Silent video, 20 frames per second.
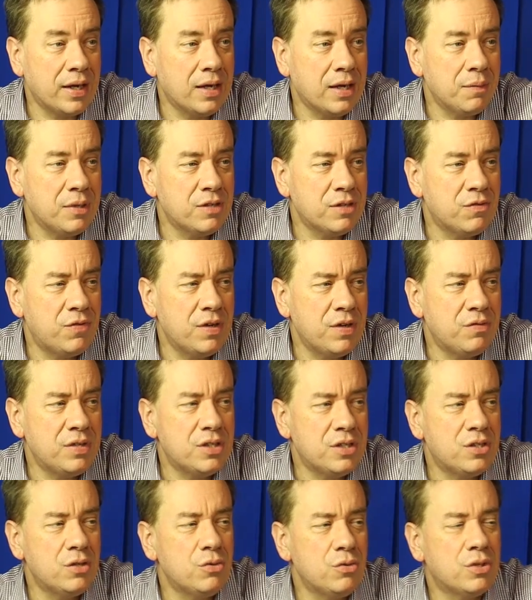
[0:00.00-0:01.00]
up his
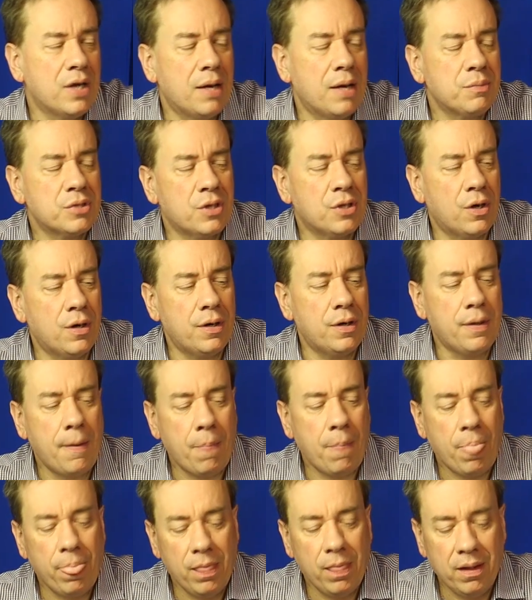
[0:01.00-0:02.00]
52 tops card.
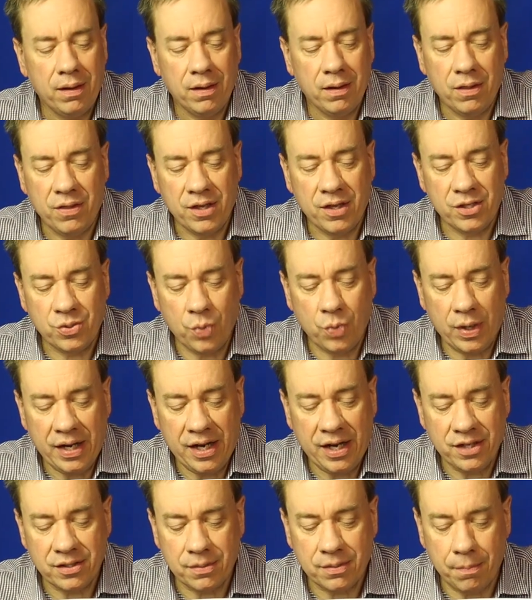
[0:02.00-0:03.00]
This one
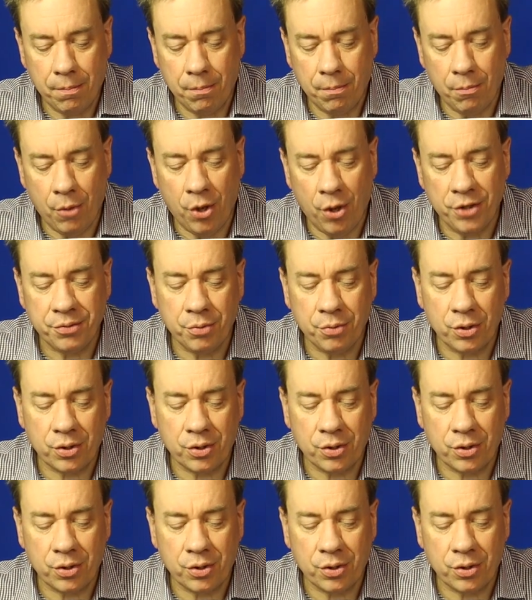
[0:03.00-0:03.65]
has multiple